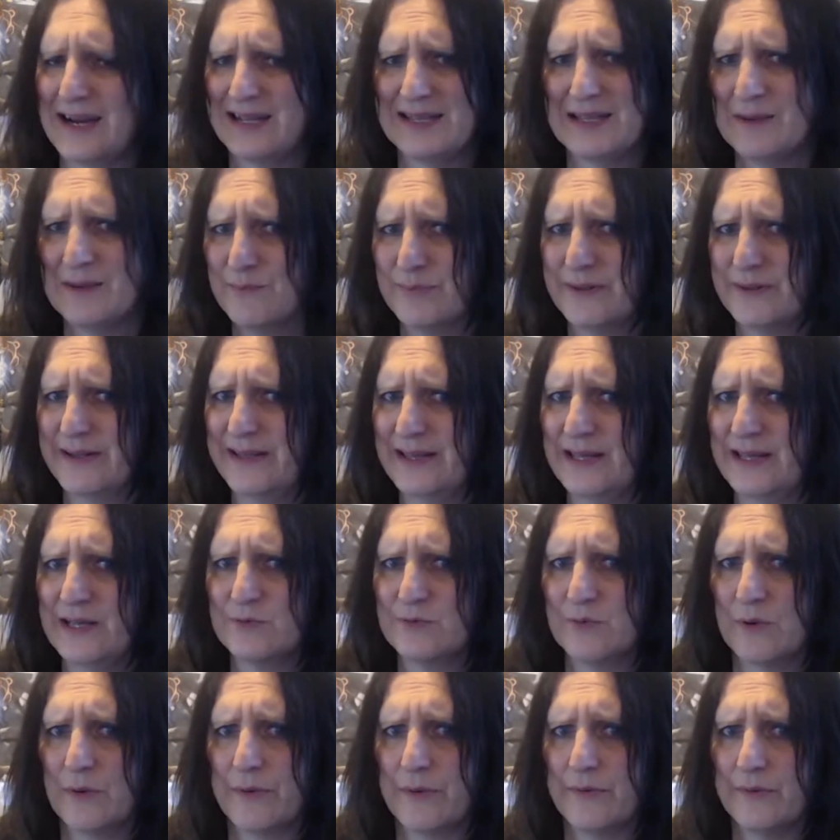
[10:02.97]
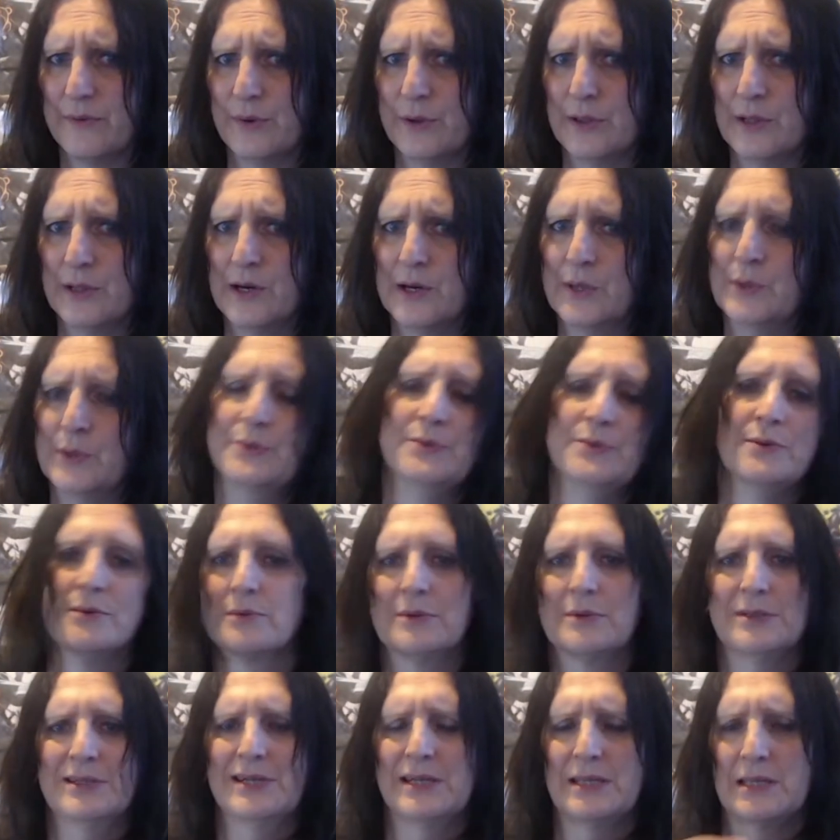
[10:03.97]
I didn't play this one through alone.
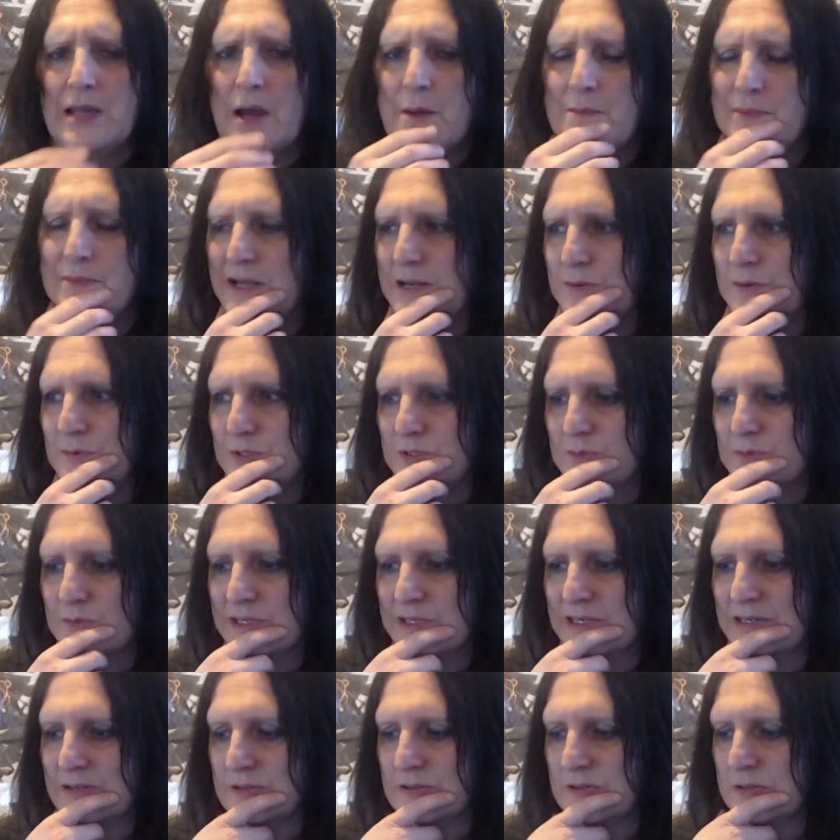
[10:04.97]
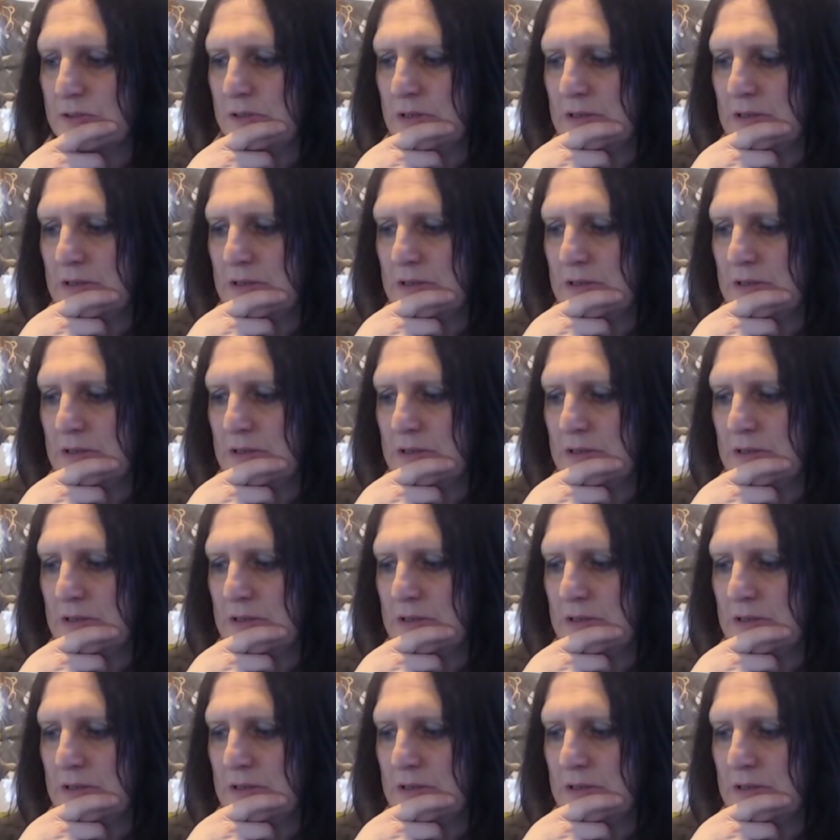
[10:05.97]
Glad that I played with someone else.